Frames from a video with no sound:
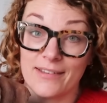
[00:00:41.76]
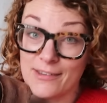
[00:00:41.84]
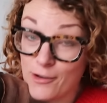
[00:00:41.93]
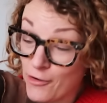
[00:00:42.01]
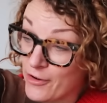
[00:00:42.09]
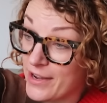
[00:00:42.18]

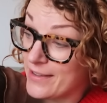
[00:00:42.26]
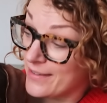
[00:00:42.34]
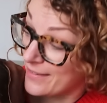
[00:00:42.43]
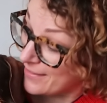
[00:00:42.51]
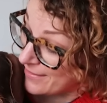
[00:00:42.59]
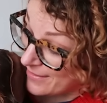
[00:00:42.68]
Sorry,
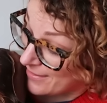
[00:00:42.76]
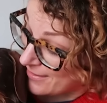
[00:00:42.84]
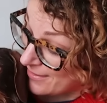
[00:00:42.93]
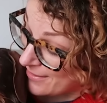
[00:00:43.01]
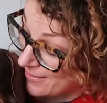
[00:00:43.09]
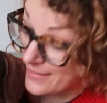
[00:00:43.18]

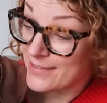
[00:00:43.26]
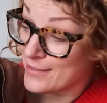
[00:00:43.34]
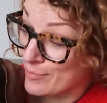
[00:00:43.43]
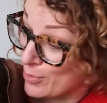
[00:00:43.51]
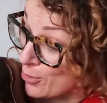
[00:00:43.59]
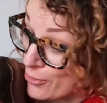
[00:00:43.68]
is
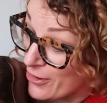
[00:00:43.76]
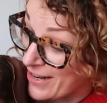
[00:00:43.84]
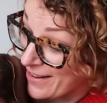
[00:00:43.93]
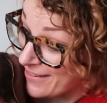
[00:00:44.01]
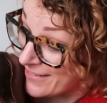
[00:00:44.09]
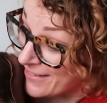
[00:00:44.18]
this
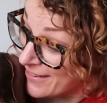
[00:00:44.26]
boring?